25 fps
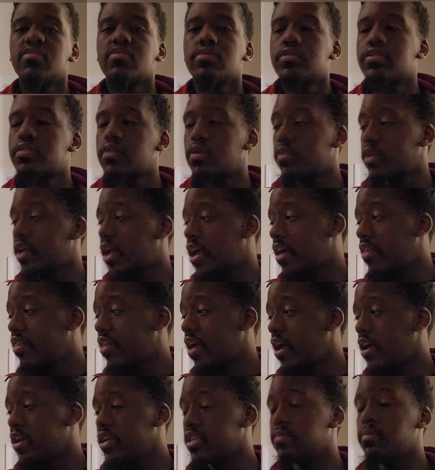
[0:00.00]
So yeah,
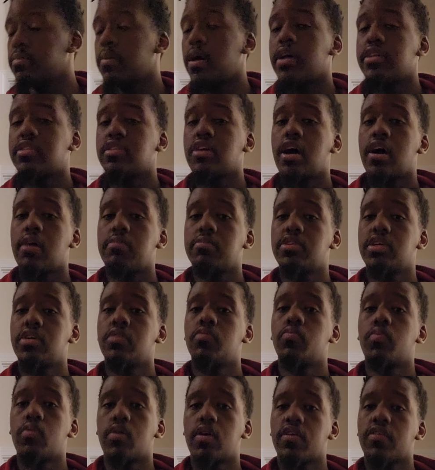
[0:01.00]
that is my top
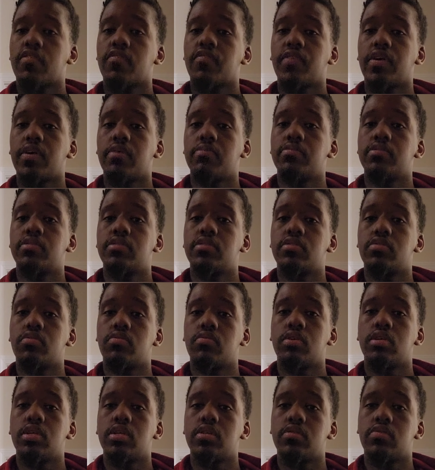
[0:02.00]
10 worst films of
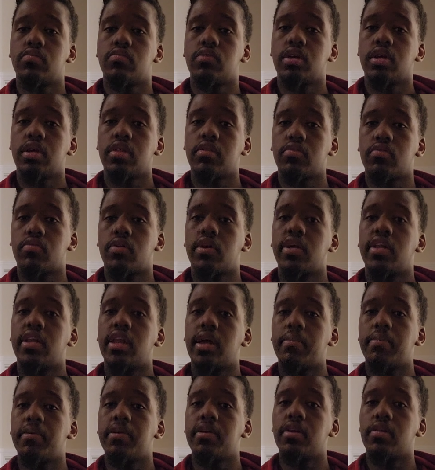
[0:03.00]
2023.
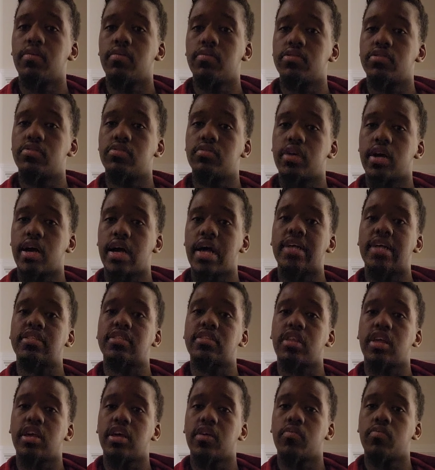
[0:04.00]
Let me know what you guys
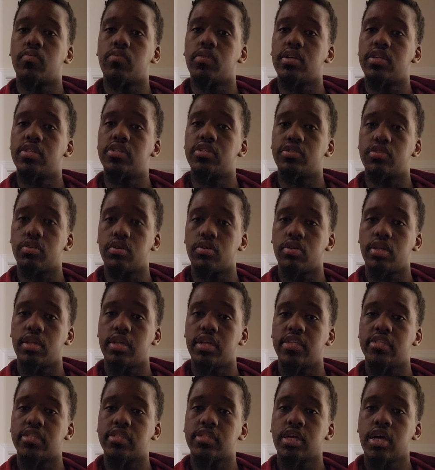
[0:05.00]
think. What is your
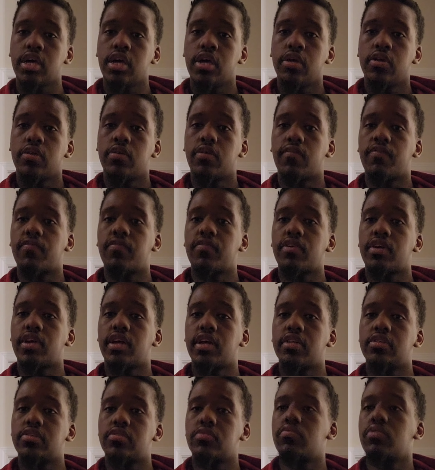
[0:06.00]
list? Don't
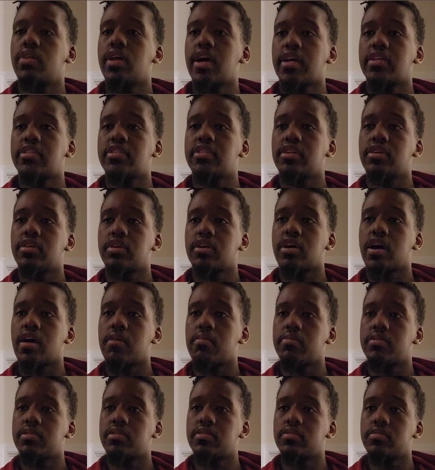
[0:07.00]
forget to like, share,
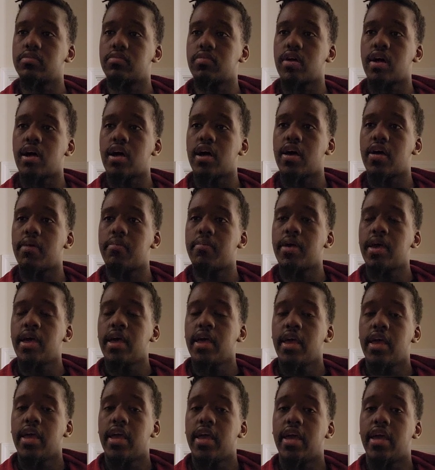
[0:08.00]
comment, subscribe,
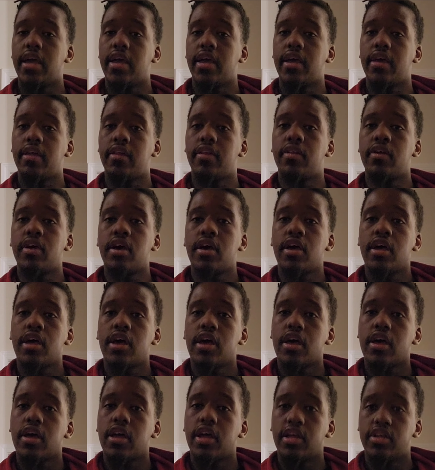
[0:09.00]
and
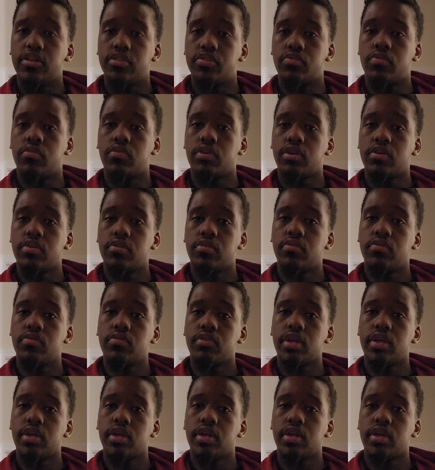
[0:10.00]
enjoy your new